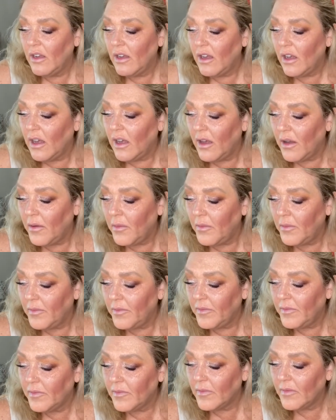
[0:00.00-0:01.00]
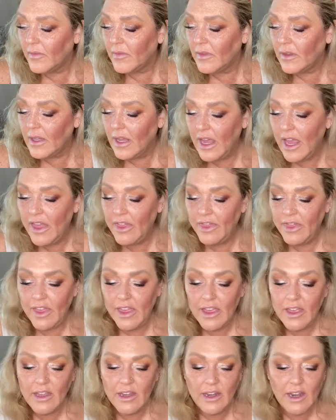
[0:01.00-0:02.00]
And
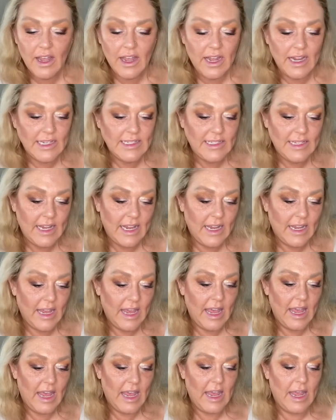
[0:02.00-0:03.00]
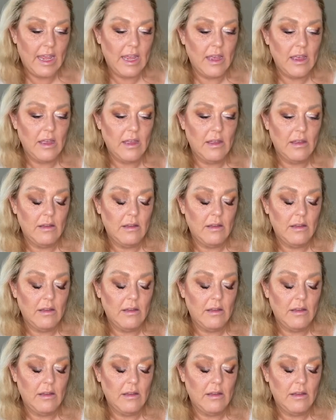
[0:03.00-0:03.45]
then I take a